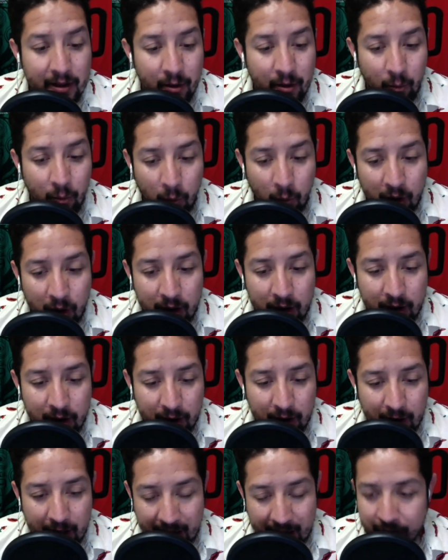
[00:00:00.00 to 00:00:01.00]

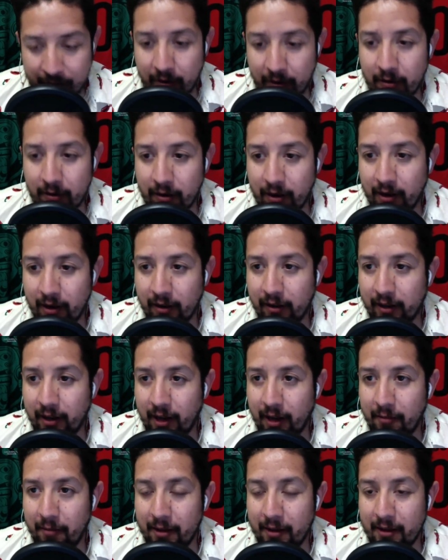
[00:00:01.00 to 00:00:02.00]
won ever in the Liga
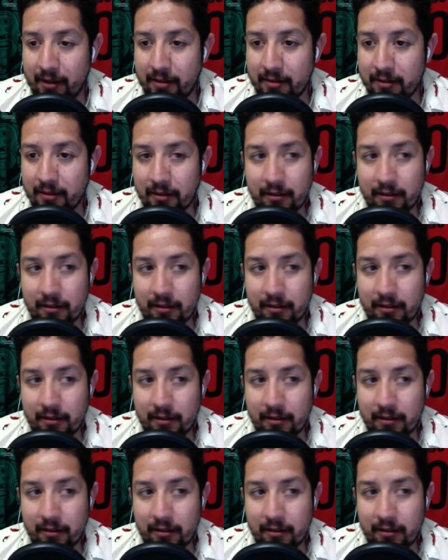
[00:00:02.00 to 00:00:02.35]
MX.